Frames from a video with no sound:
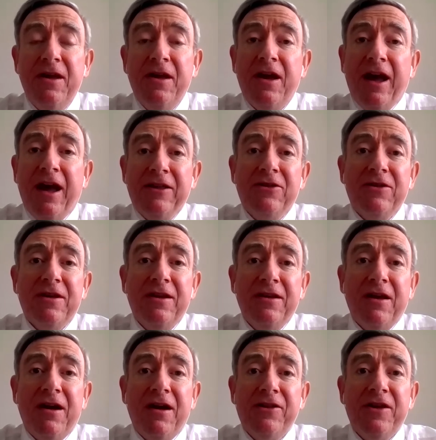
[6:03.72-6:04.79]
And in the
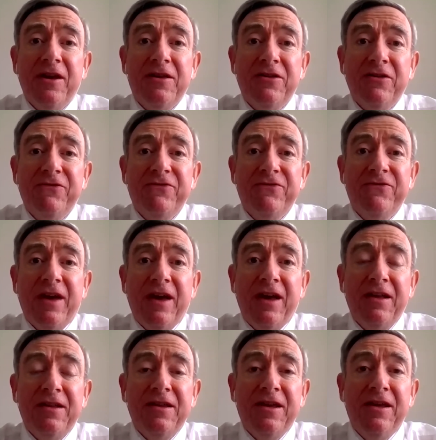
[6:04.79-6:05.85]
context of
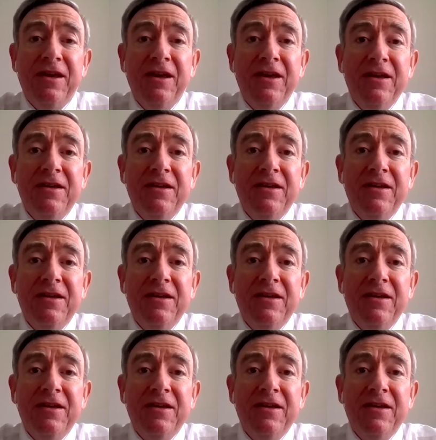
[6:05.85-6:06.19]
the